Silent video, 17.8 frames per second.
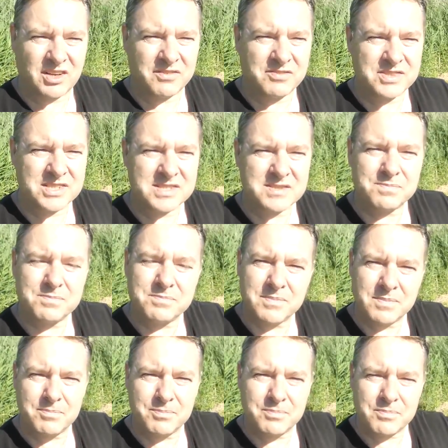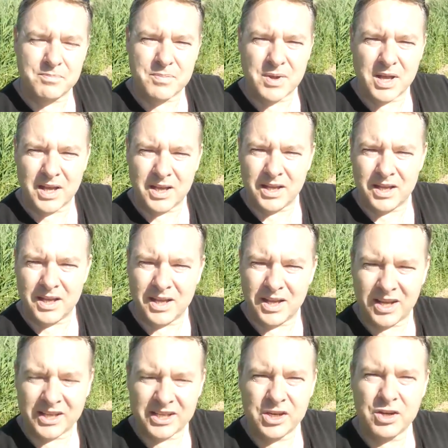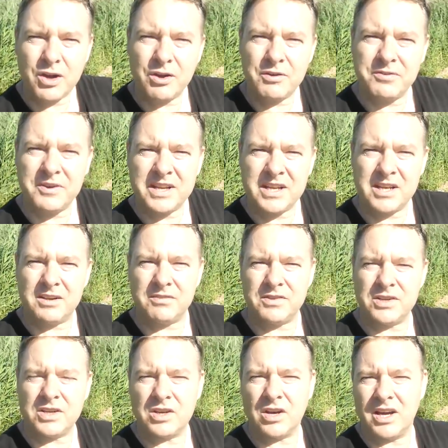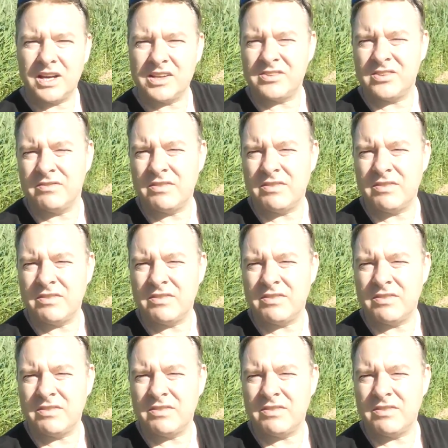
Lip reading: I've just, I don't know if any of you guys